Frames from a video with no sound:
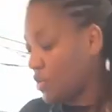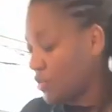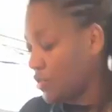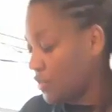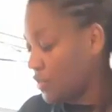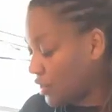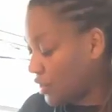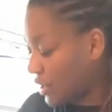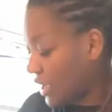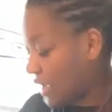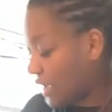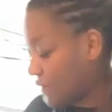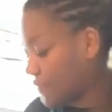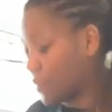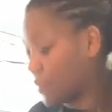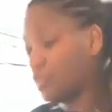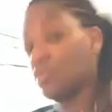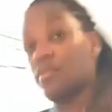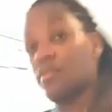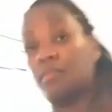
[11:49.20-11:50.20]
You can have
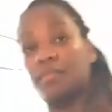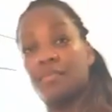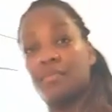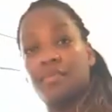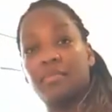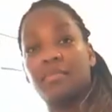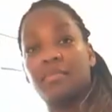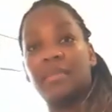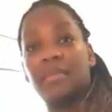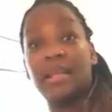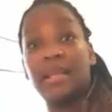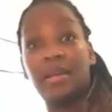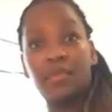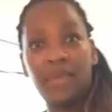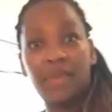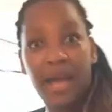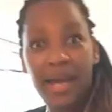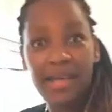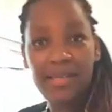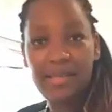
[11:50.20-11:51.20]
some liquid
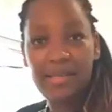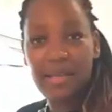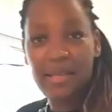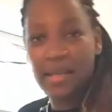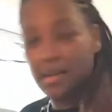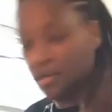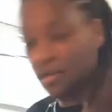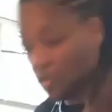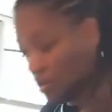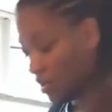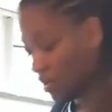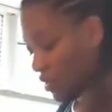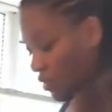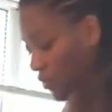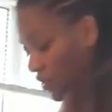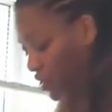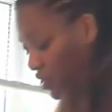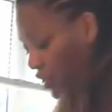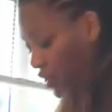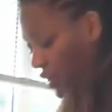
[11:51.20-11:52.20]
icing,
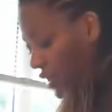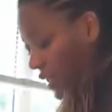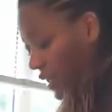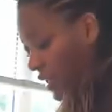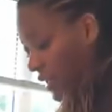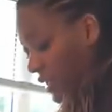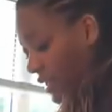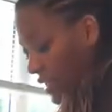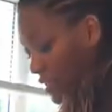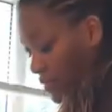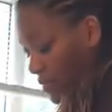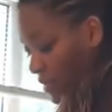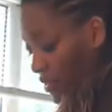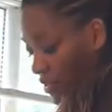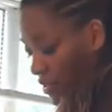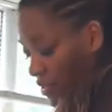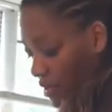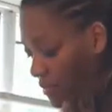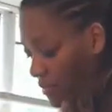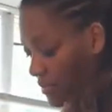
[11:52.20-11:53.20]
which you can glaze with
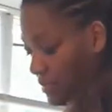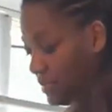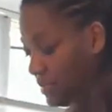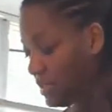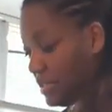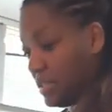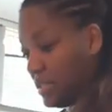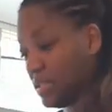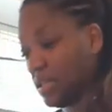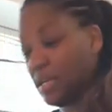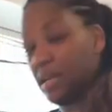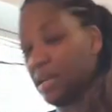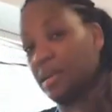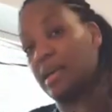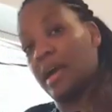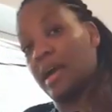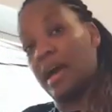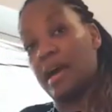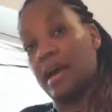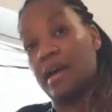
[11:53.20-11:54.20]
them. Today,
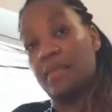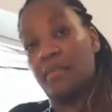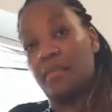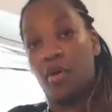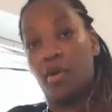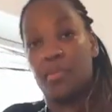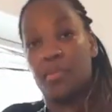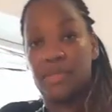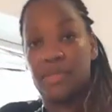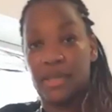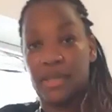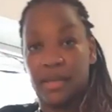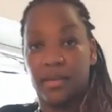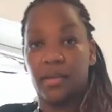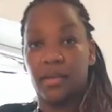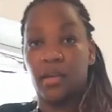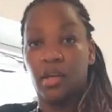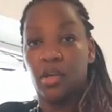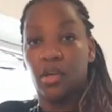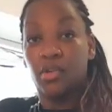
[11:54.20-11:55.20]
I'm opting
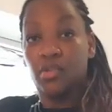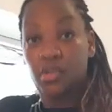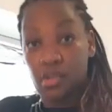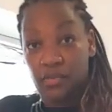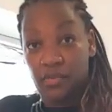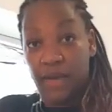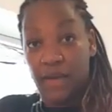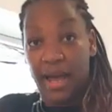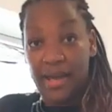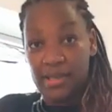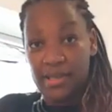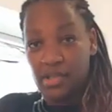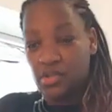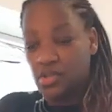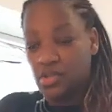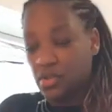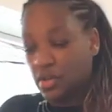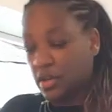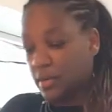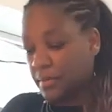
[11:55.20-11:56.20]
just for icing
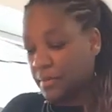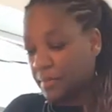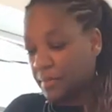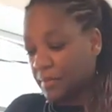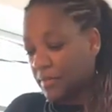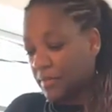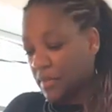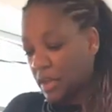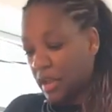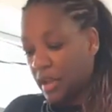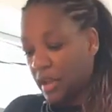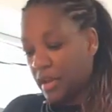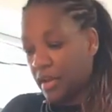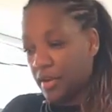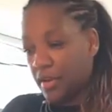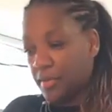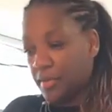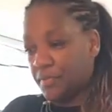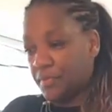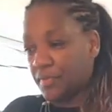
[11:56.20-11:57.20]
sugar.
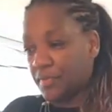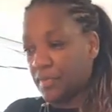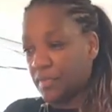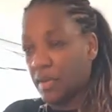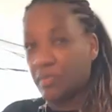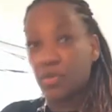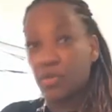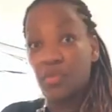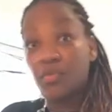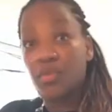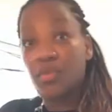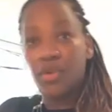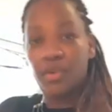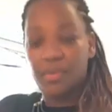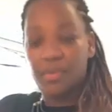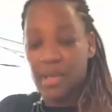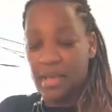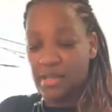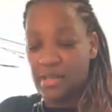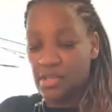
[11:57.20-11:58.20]
I'm going to roll them
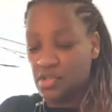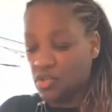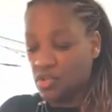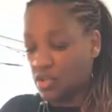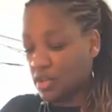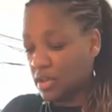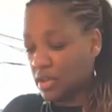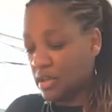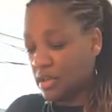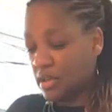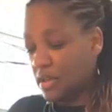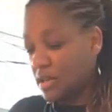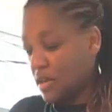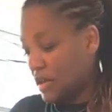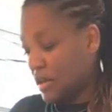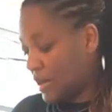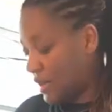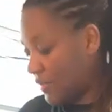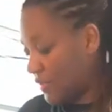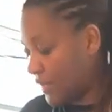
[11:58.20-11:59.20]
in icing sugar,
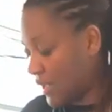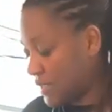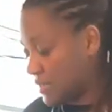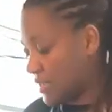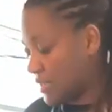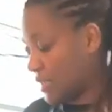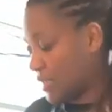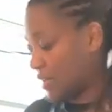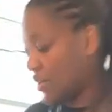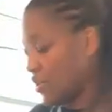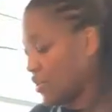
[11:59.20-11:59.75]
and that's it.